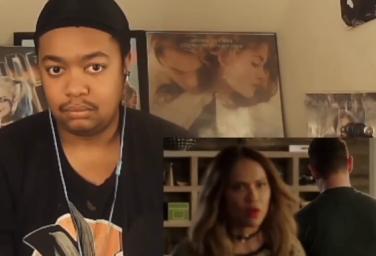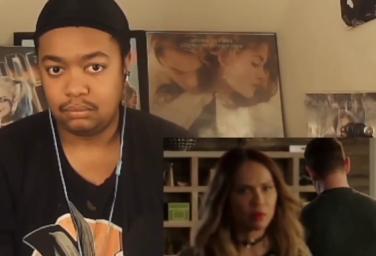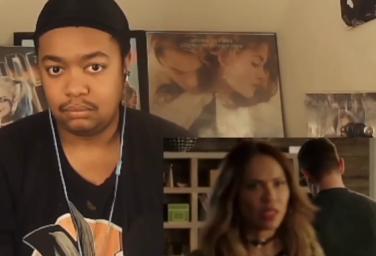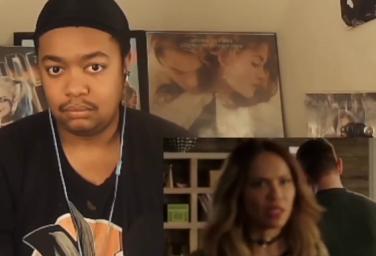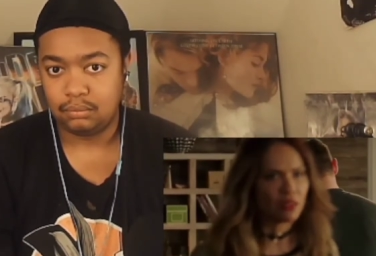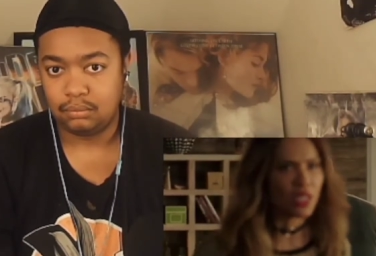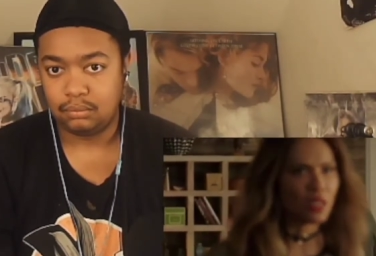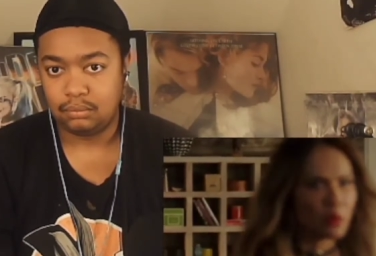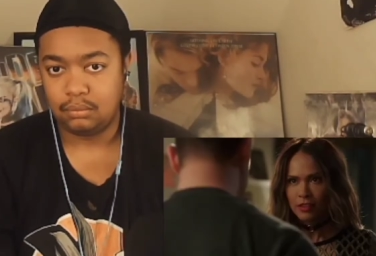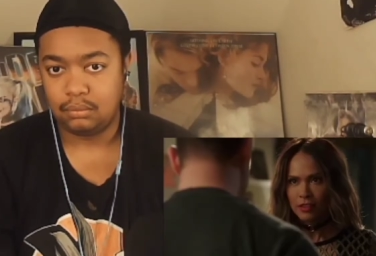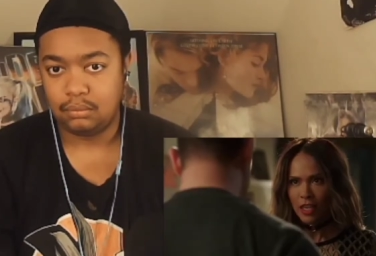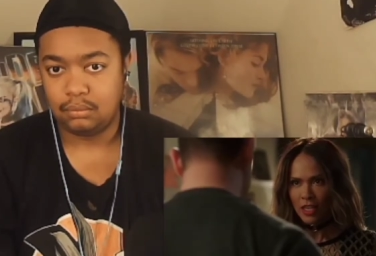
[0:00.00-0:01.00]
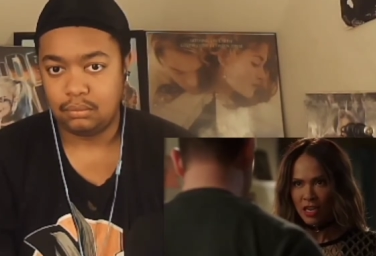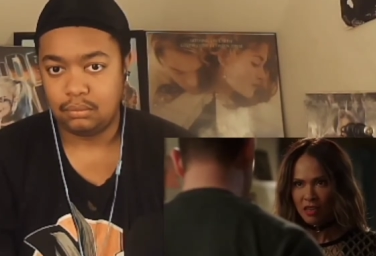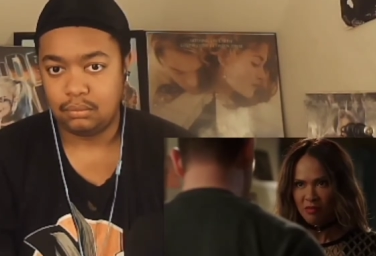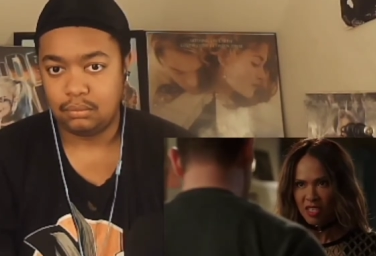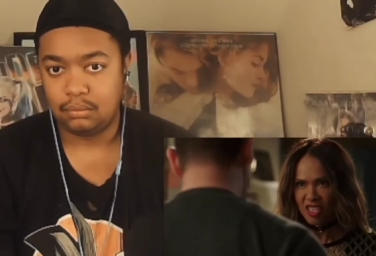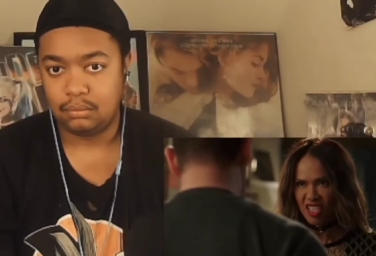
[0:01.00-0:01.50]
Speaker 1: me here anyway. And I
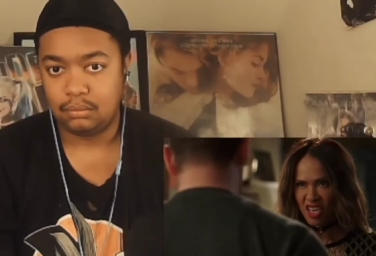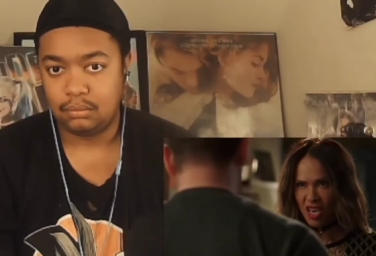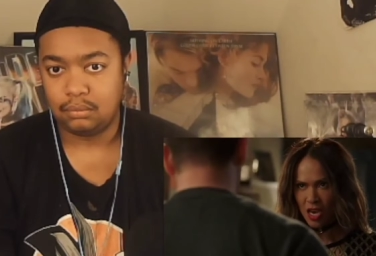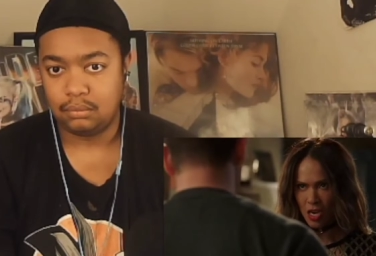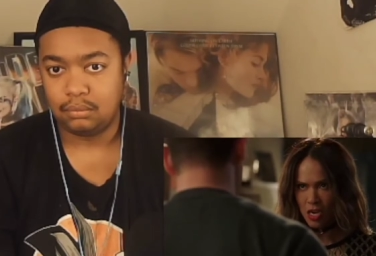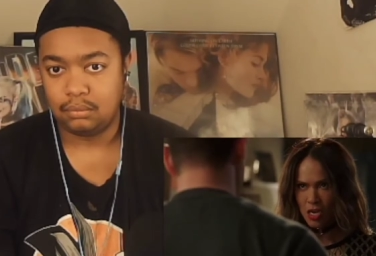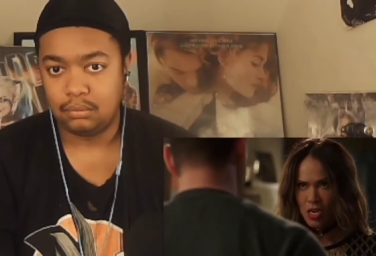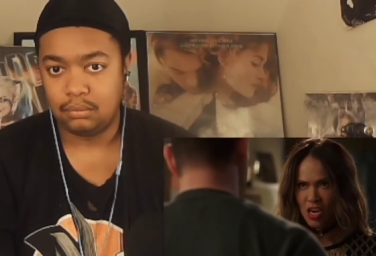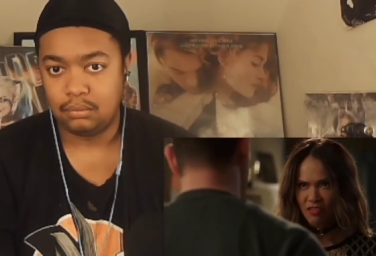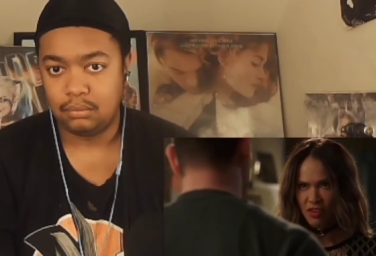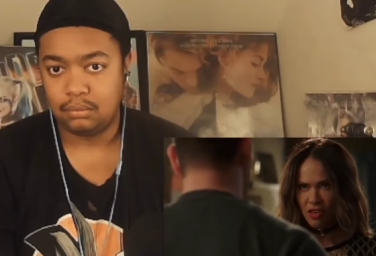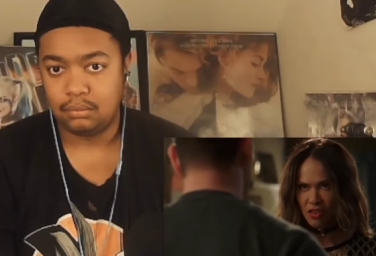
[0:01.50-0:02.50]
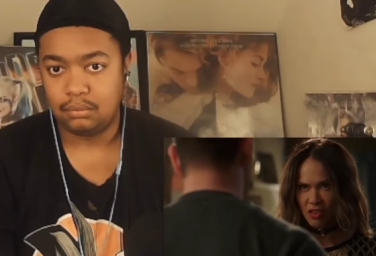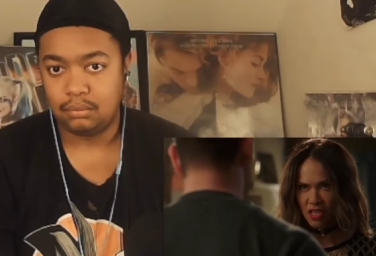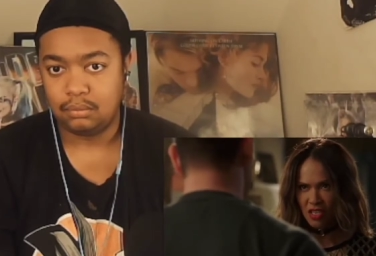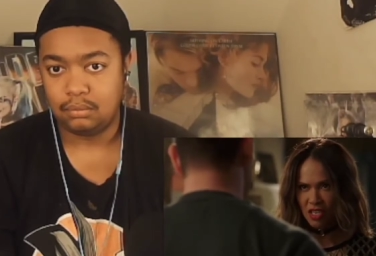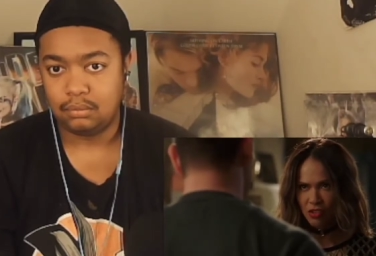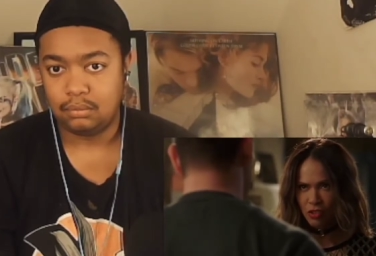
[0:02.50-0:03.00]
am sick of your
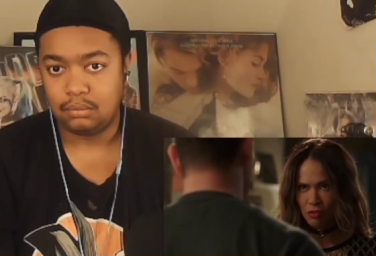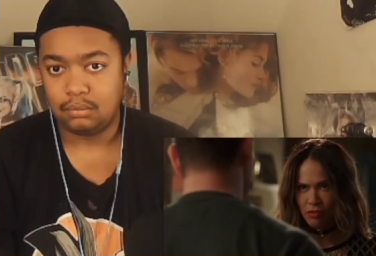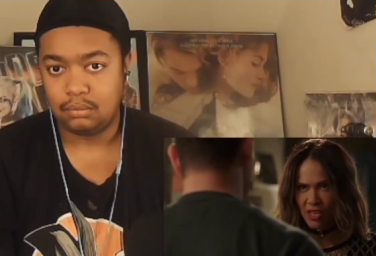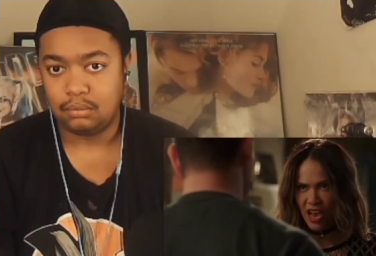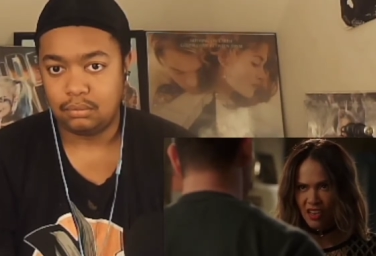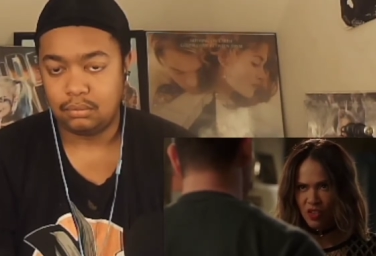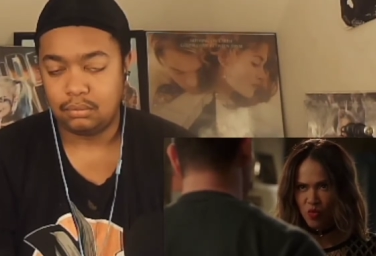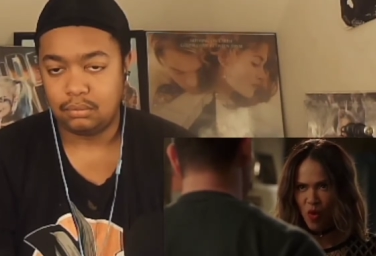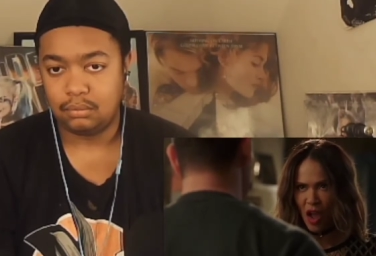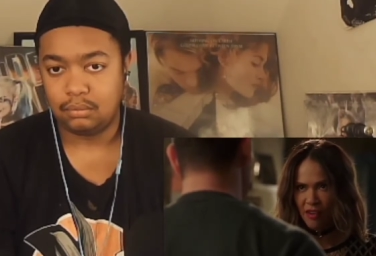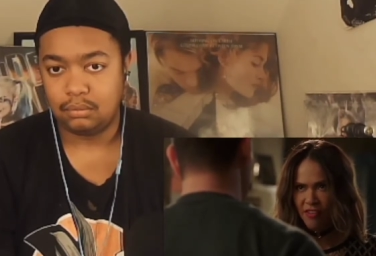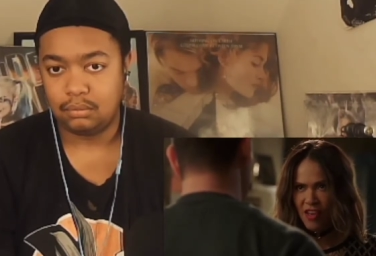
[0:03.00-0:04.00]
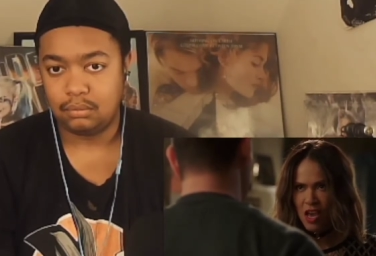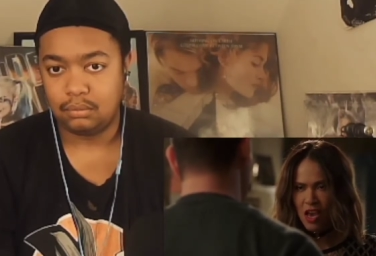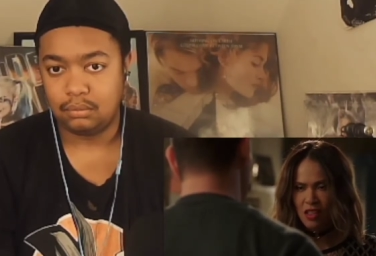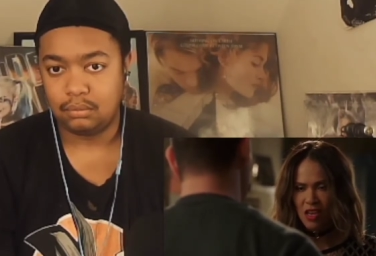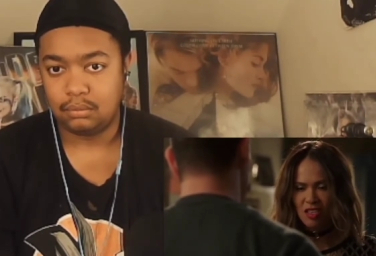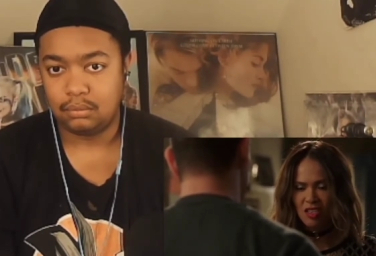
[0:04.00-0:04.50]
goody two-shoes ex-wife
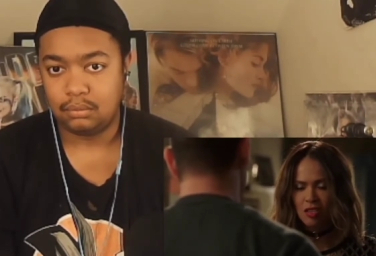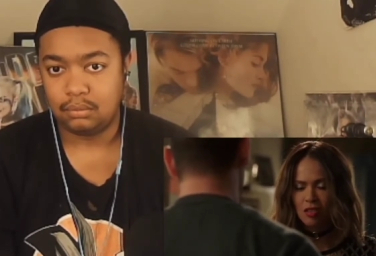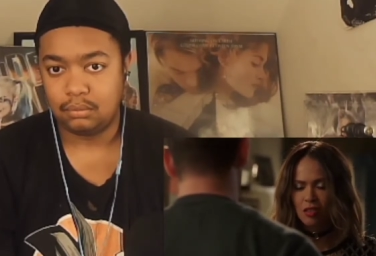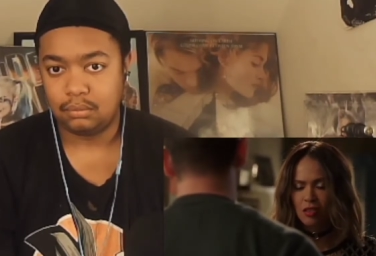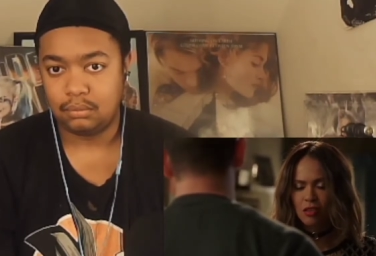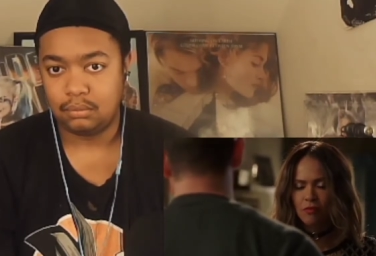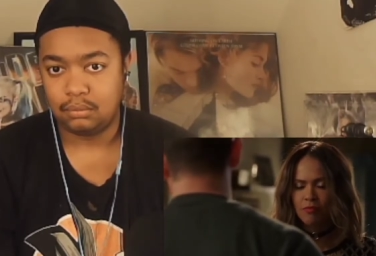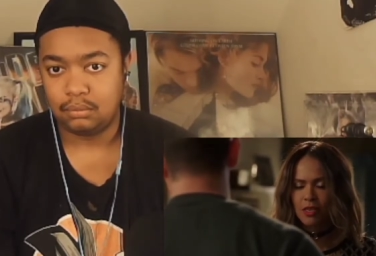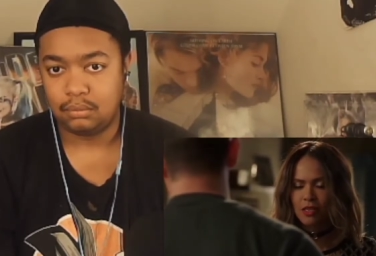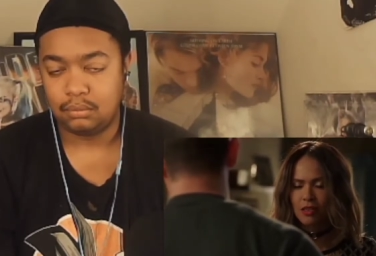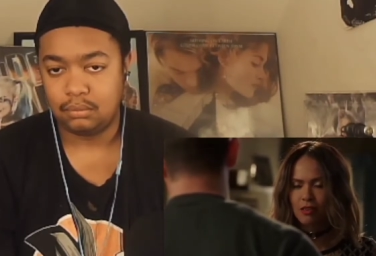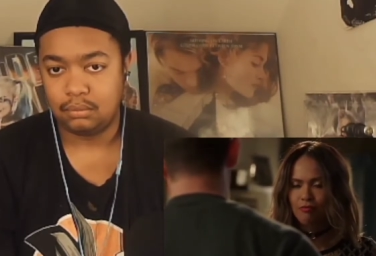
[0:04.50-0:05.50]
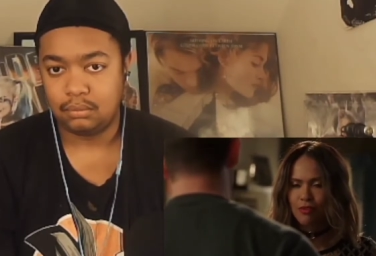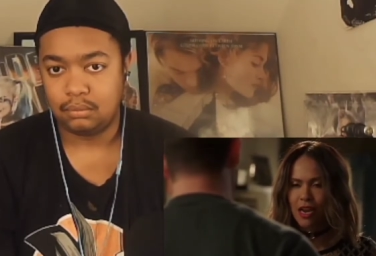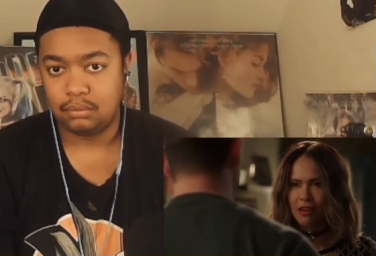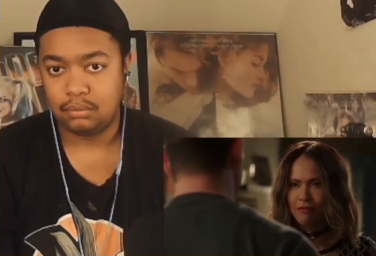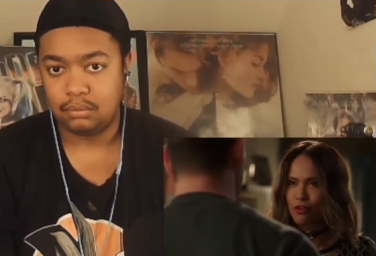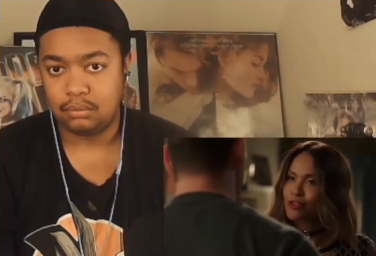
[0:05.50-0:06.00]
and that stupid little
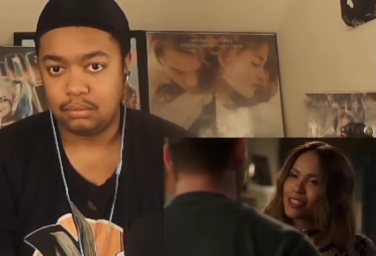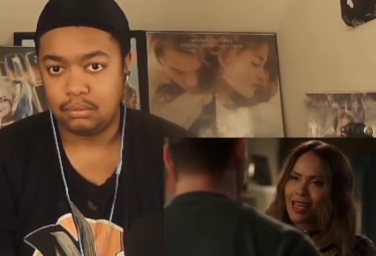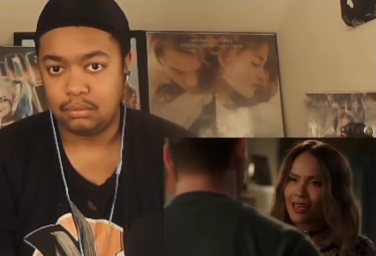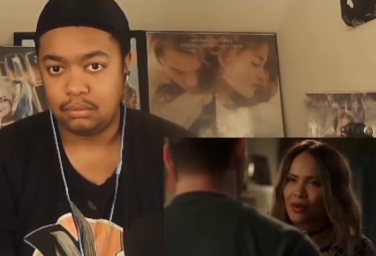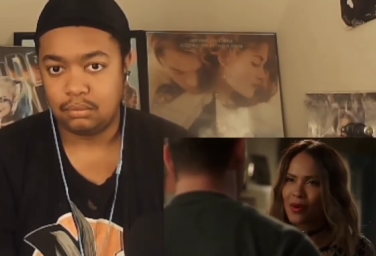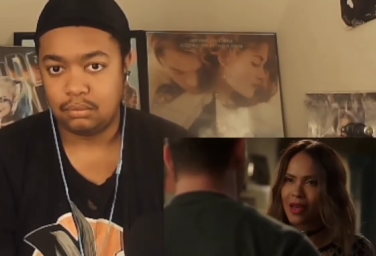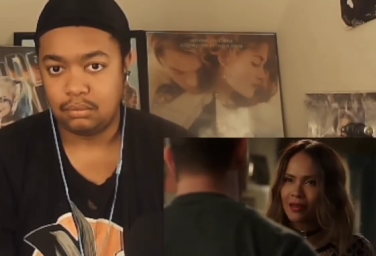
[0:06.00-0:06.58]
brat of yours anyway.